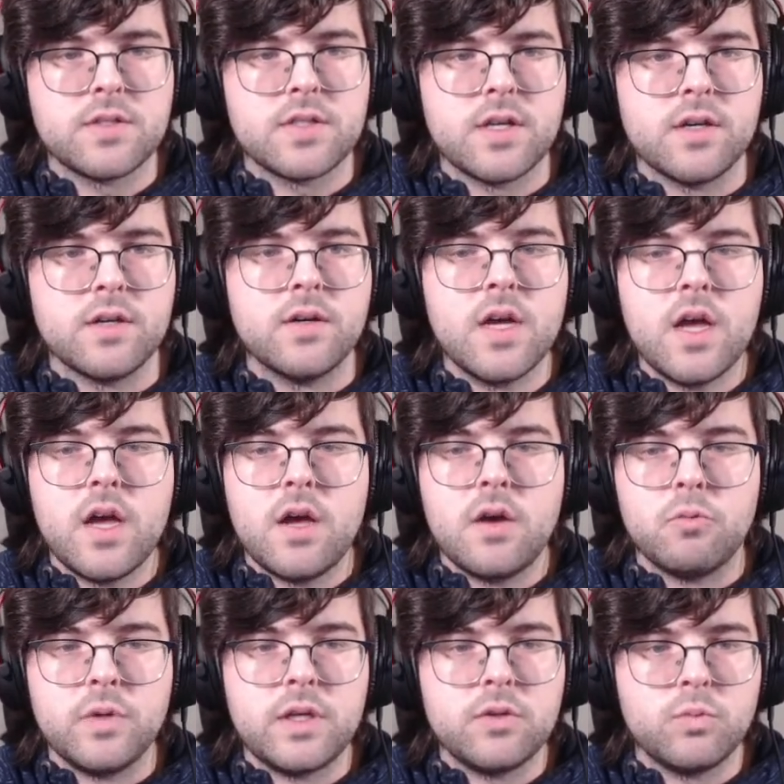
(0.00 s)
So
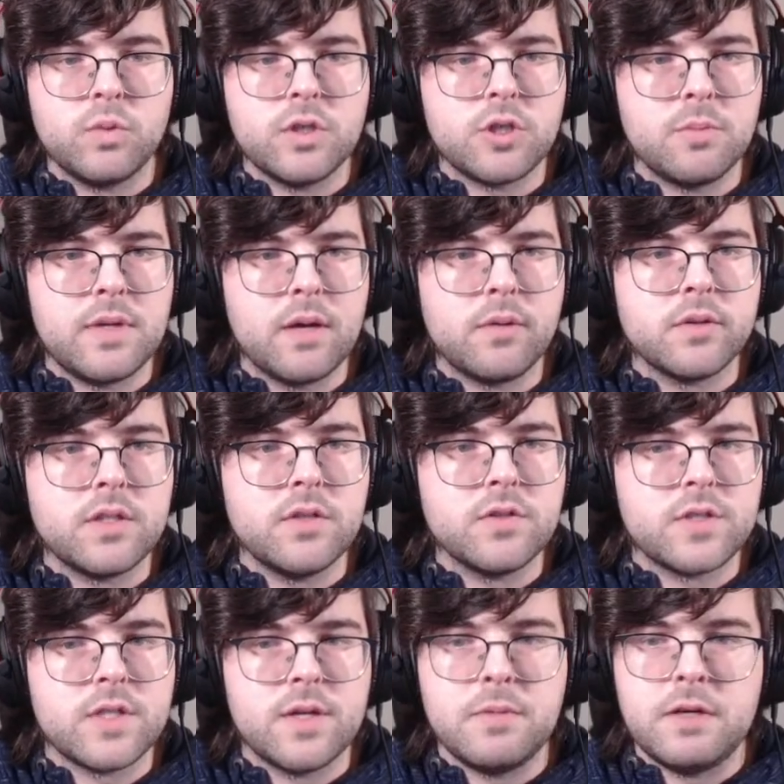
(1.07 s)
we should be able to
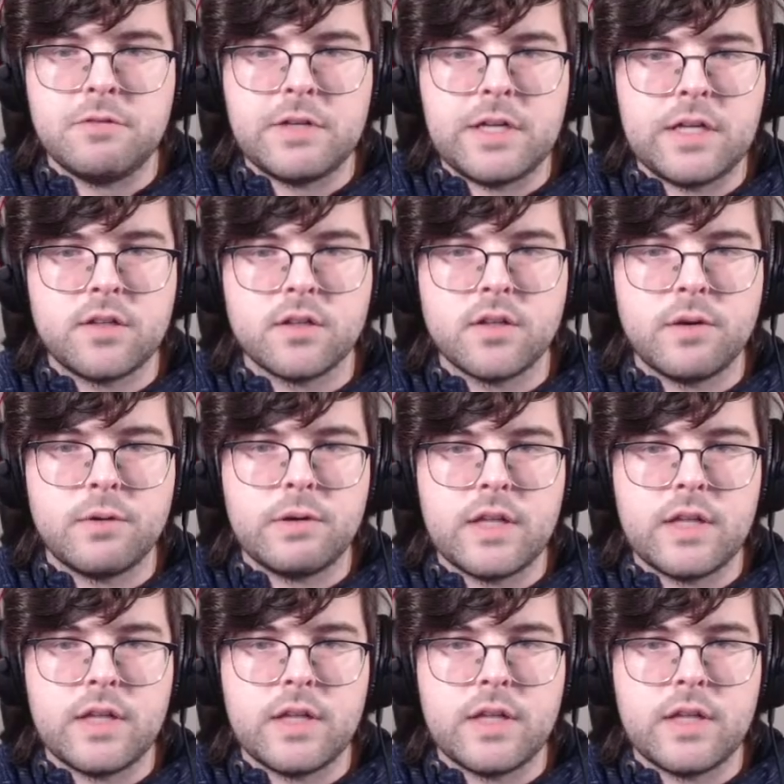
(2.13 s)
use him even at the lower